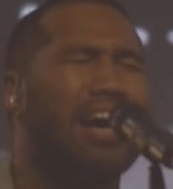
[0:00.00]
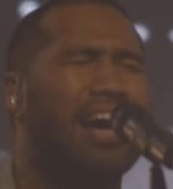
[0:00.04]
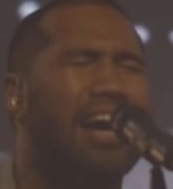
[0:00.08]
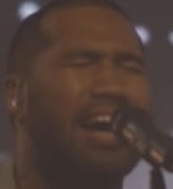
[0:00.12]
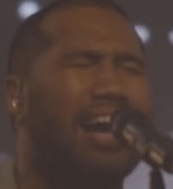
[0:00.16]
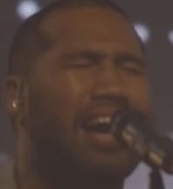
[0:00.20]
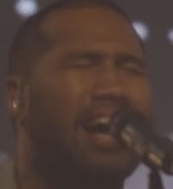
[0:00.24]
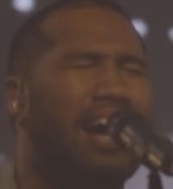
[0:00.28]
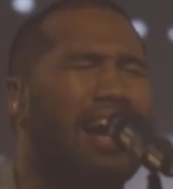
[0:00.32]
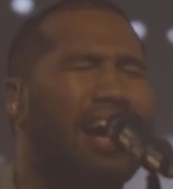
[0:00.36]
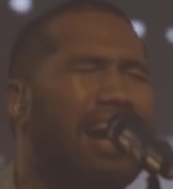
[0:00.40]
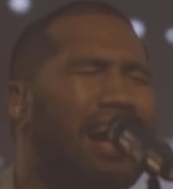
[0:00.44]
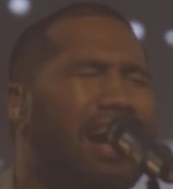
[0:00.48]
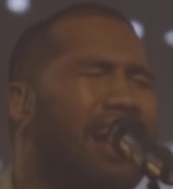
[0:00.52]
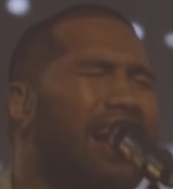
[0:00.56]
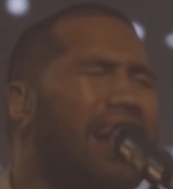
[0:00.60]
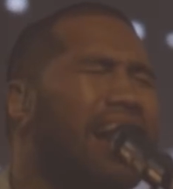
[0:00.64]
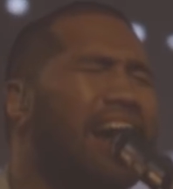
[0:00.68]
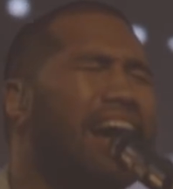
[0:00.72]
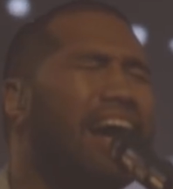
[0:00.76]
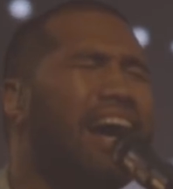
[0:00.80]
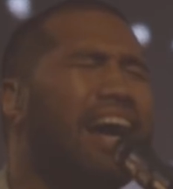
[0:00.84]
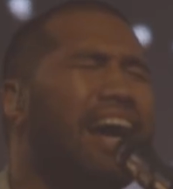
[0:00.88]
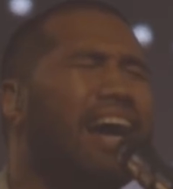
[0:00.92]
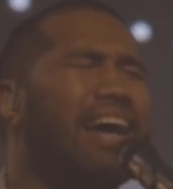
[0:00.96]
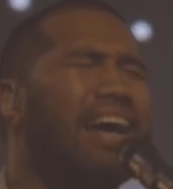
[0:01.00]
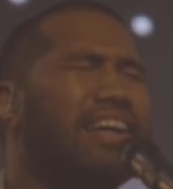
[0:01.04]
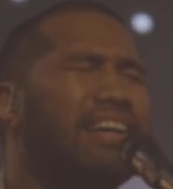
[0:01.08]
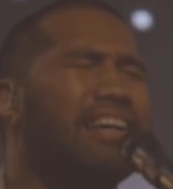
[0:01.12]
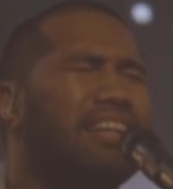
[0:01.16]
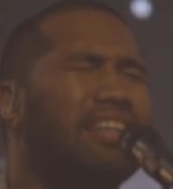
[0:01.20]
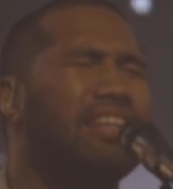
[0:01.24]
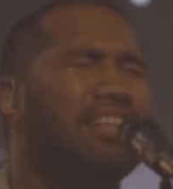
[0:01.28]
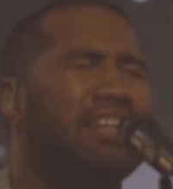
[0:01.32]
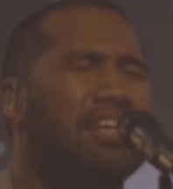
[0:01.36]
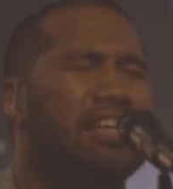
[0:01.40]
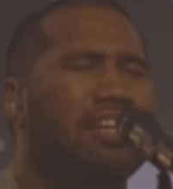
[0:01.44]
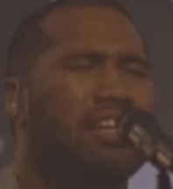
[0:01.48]
is what I want.
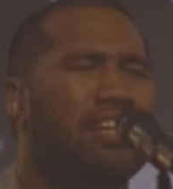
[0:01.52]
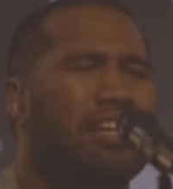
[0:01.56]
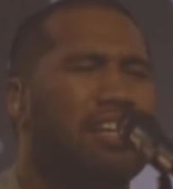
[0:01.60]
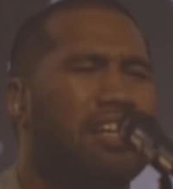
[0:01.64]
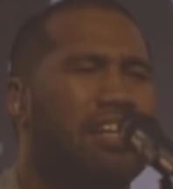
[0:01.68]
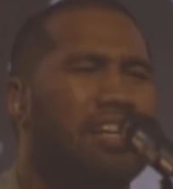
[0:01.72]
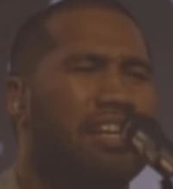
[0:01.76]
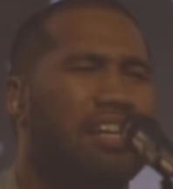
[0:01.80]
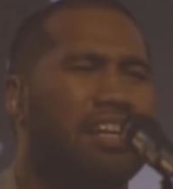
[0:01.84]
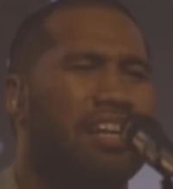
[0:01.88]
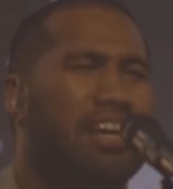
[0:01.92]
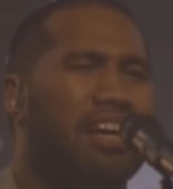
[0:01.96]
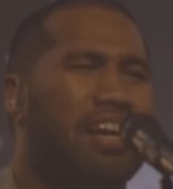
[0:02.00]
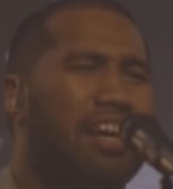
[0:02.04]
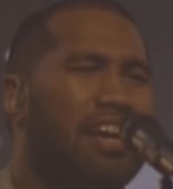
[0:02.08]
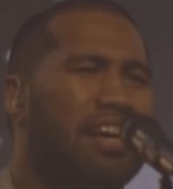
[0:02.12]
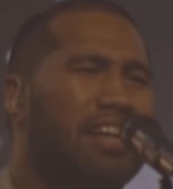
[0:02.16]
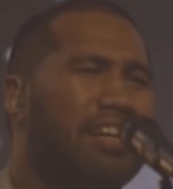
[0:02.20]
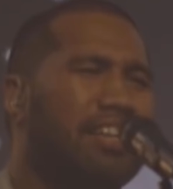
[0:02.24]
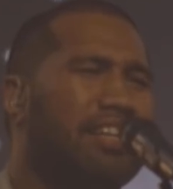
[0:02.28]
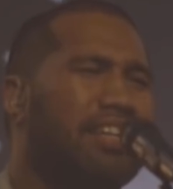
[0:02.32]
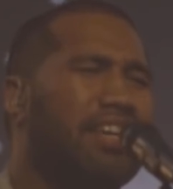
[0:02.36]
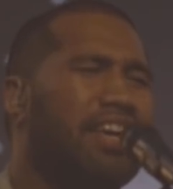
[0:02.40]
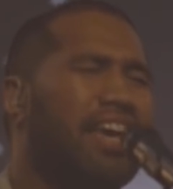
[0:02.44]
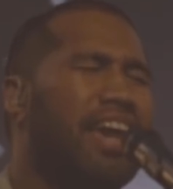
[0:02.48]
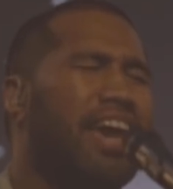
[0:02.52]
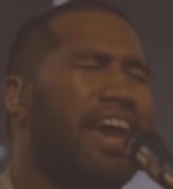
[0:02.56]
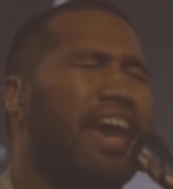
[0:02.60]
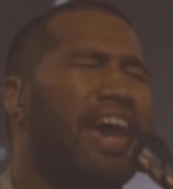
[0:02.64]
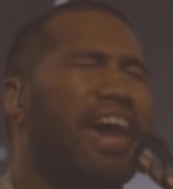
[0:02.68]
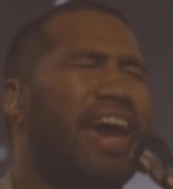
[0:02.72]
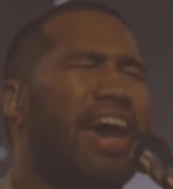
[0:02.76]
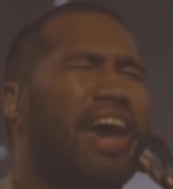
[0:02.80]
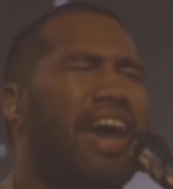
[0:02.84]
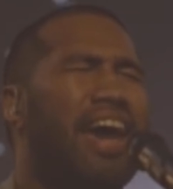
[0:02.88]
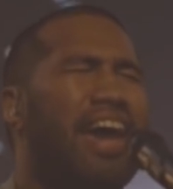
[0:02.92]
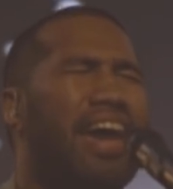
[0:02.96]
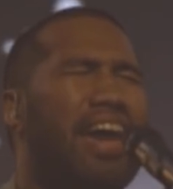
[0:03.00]
I want it in
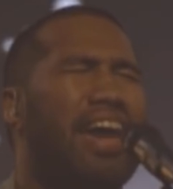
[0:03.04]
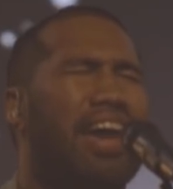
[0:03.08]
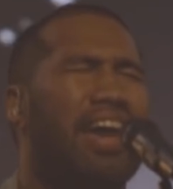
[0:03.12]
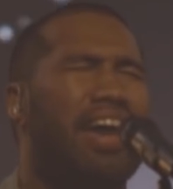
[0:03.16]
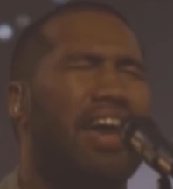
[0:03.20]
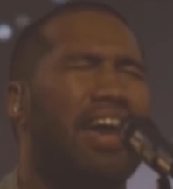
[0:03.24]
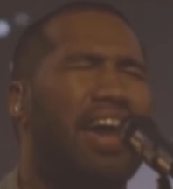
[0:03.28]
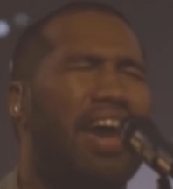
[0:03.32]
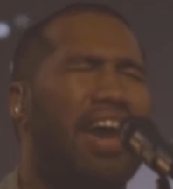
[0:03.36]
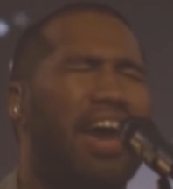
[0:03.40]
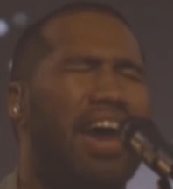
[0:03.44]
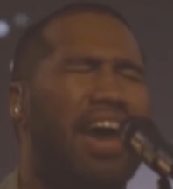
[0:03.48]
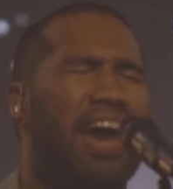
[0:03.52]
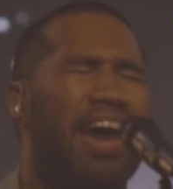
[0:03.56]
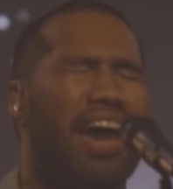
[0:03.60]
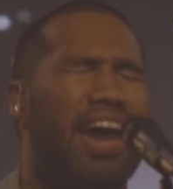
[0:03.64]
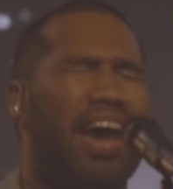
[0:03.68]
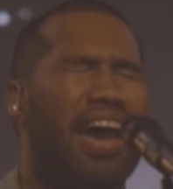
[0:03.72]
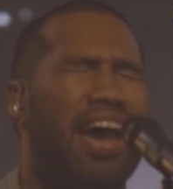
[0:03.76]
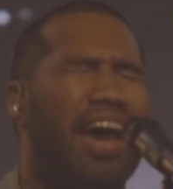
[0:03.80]
slow motion.